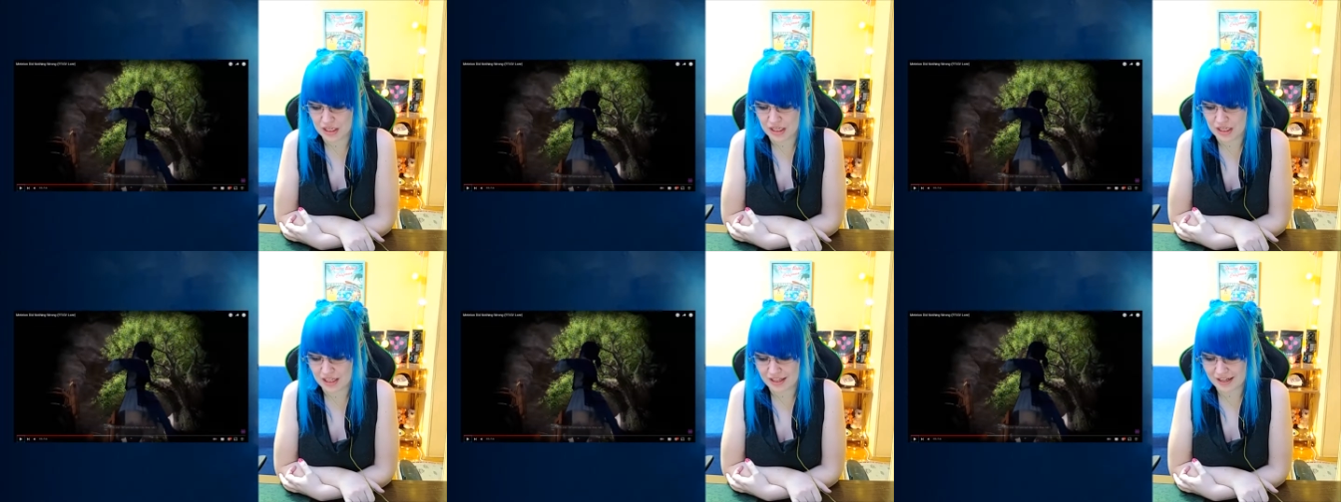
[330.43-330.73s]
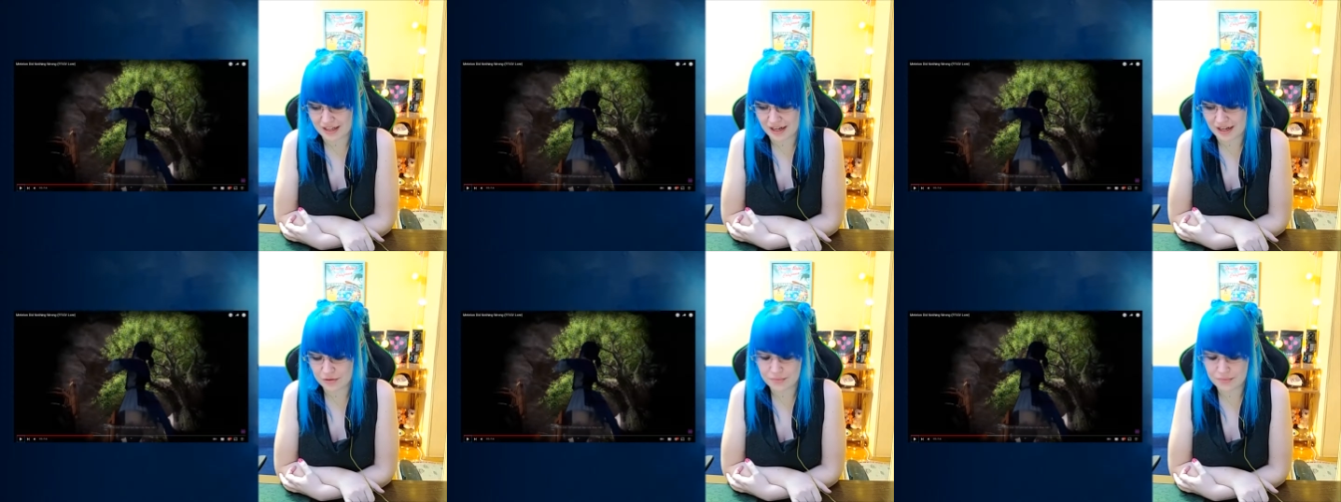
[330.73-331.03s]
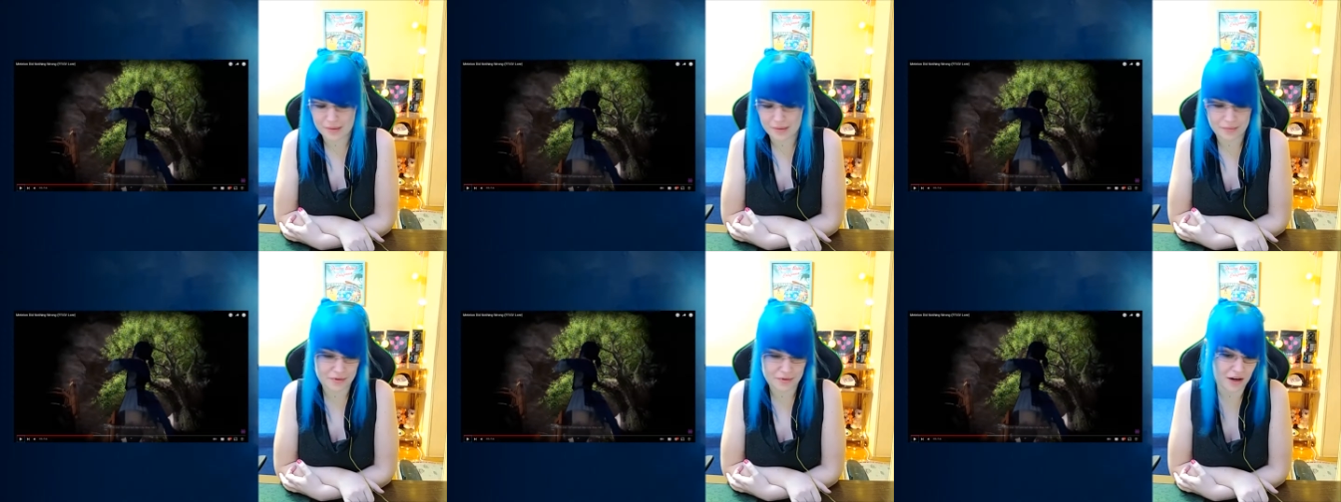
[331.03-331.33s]
Like I
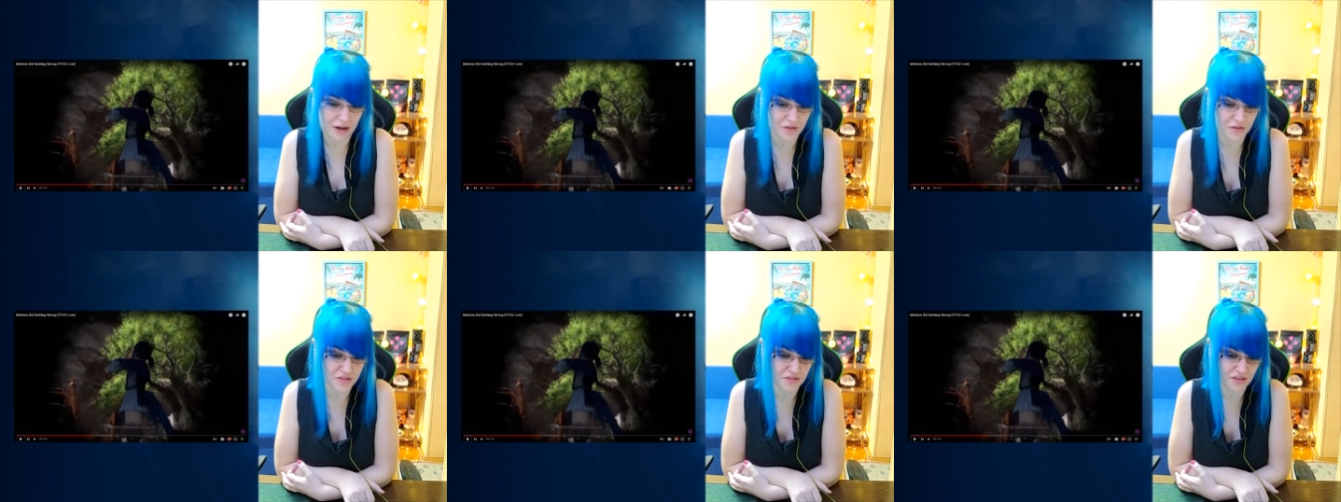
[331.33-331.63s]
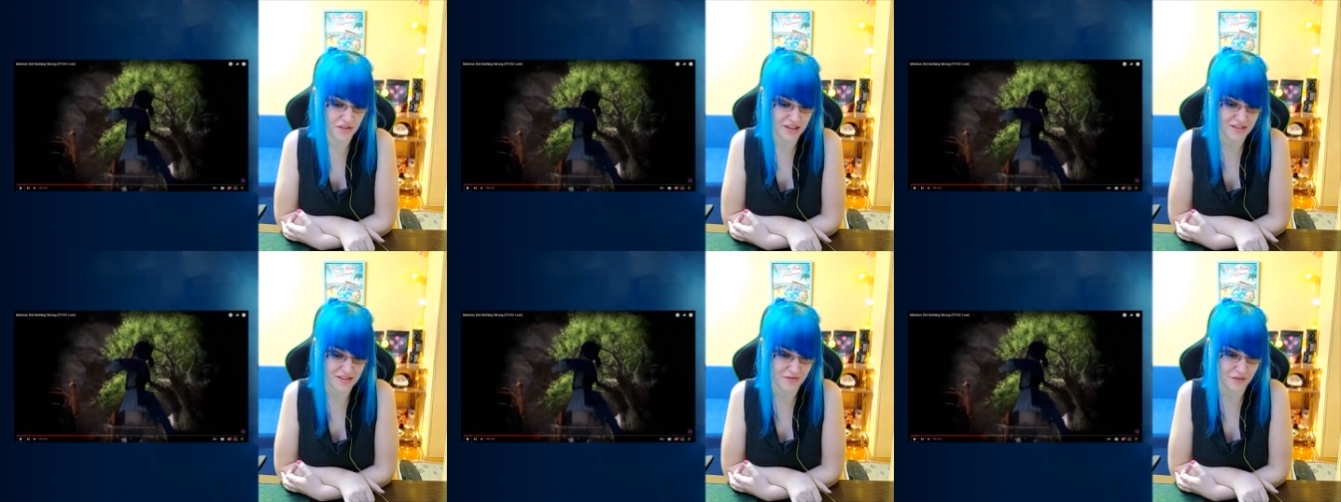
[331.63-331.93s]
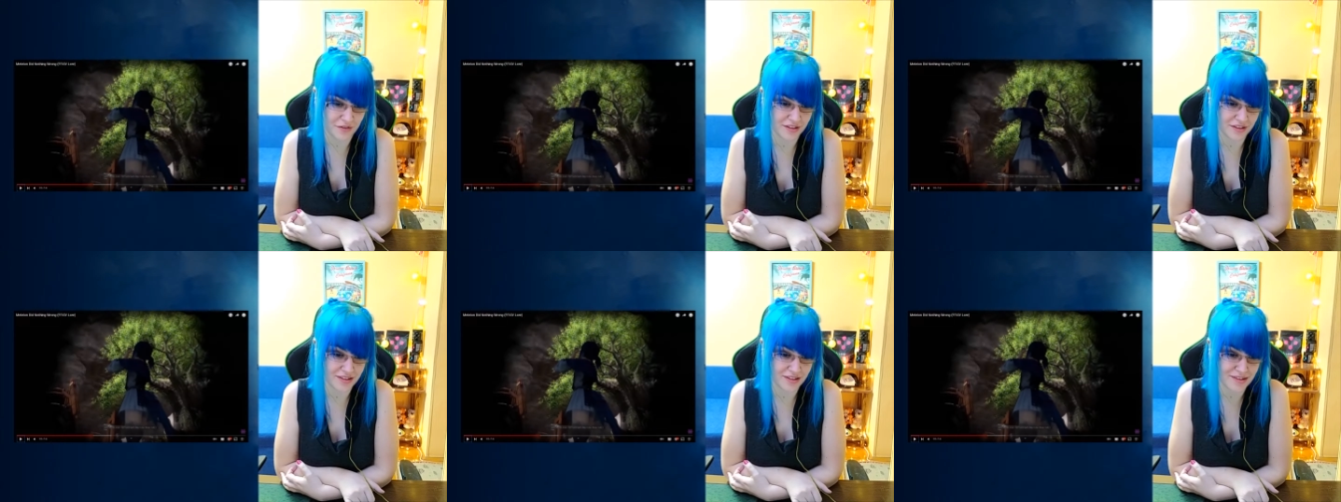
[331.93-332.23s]
remember how
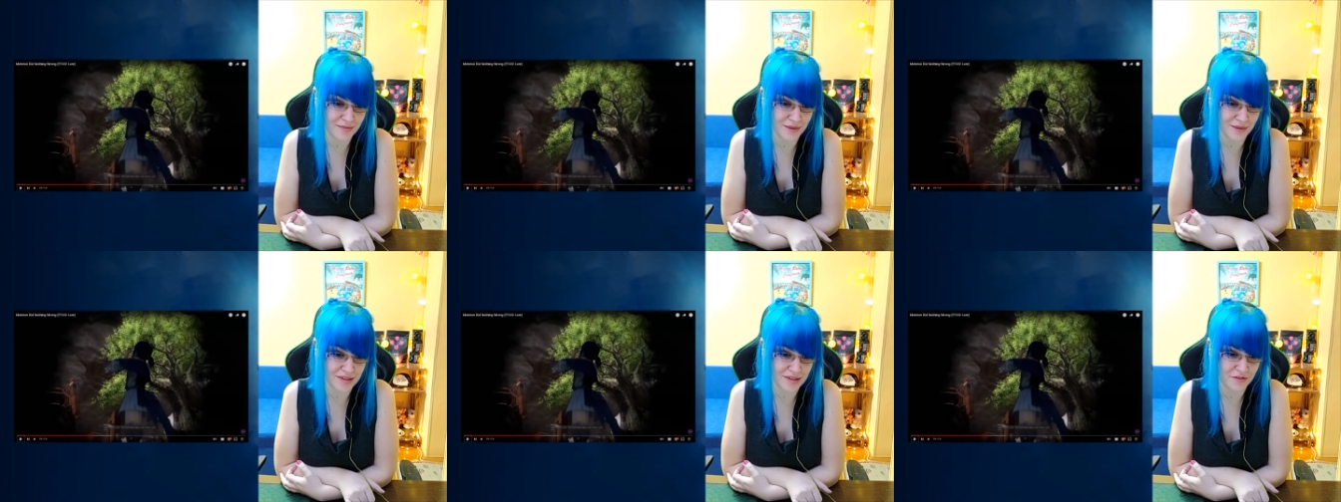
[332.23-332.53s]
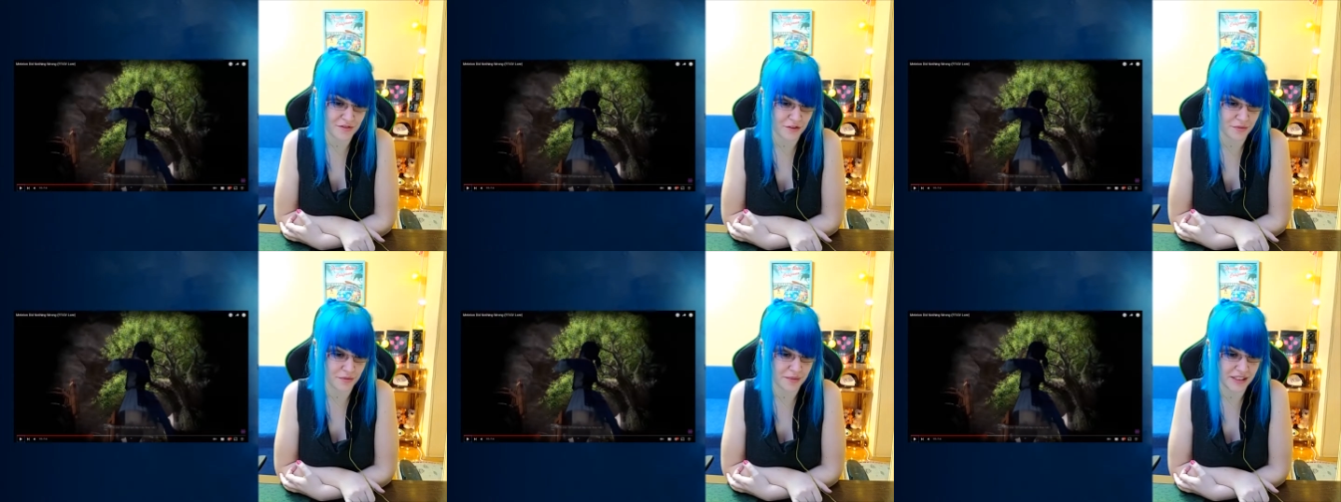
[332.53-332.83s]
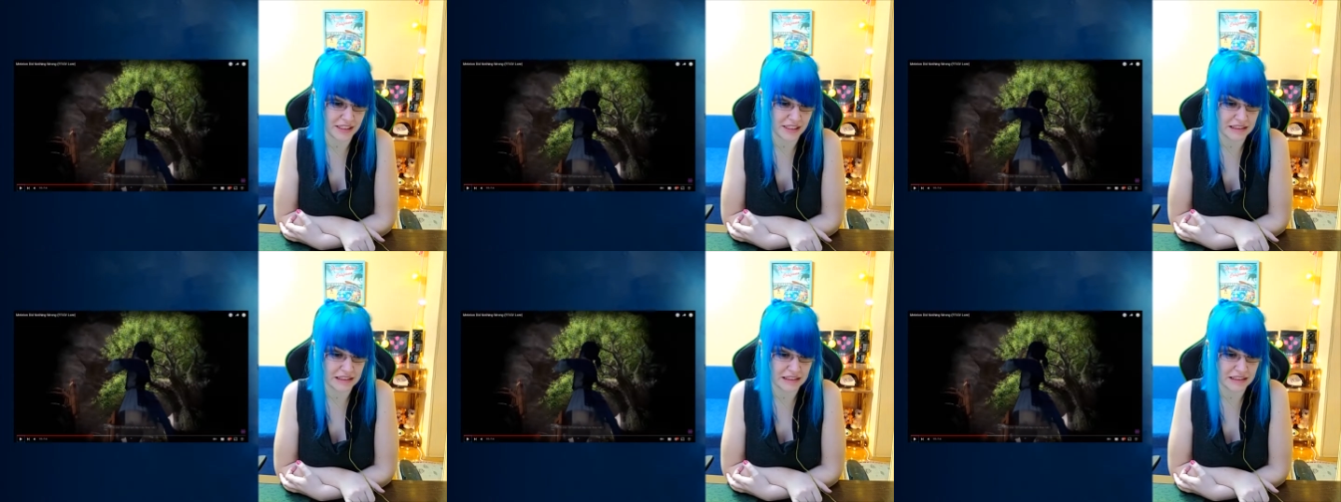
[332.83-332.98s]
stressful this was for me.